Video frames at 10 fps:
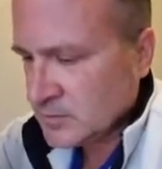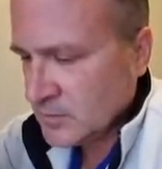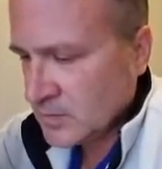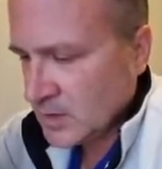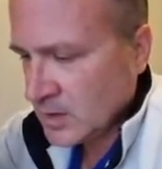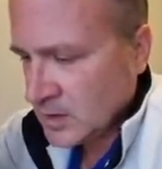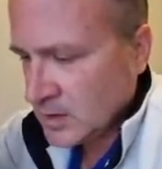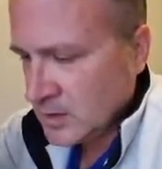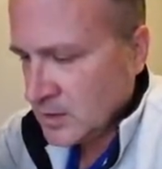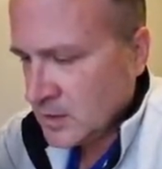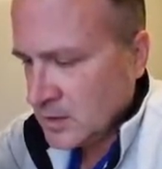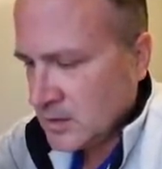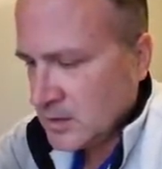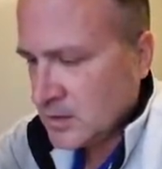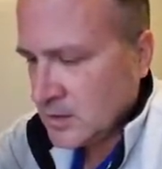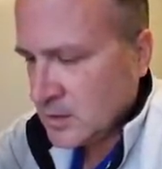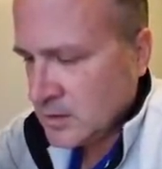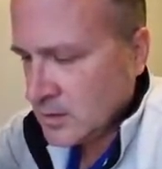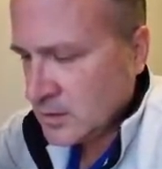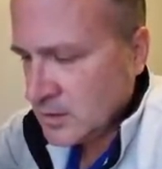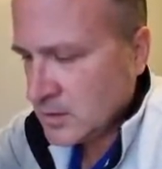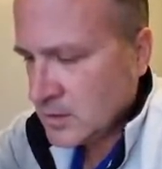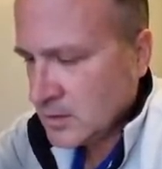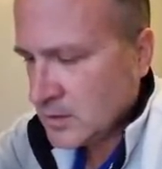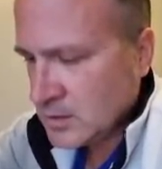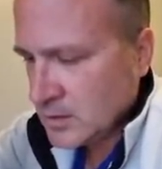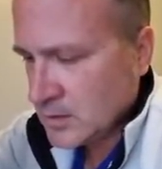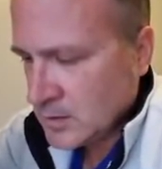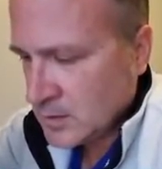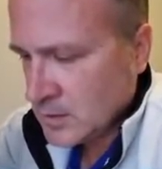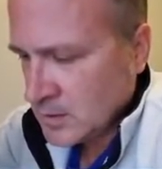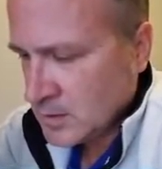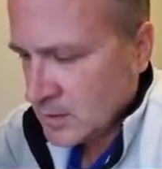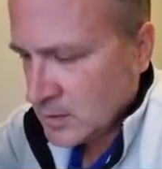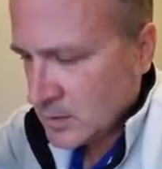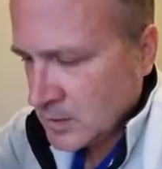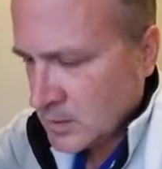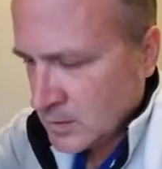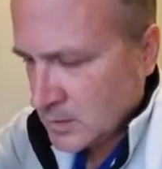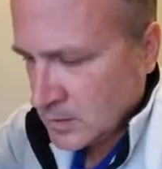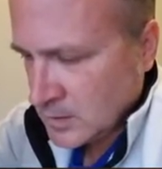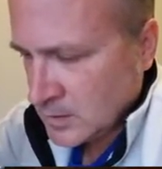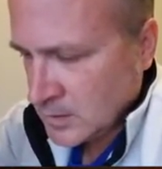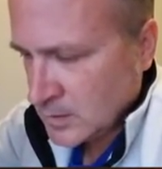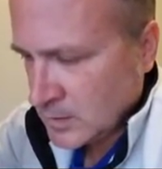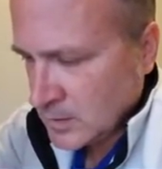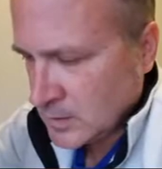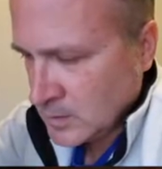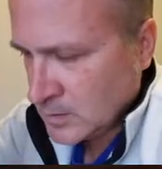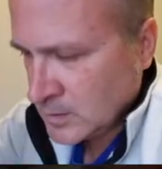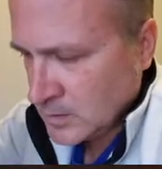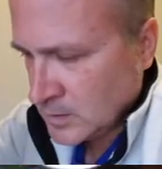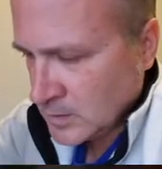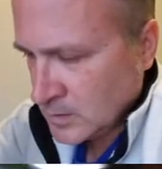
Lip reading: (silence)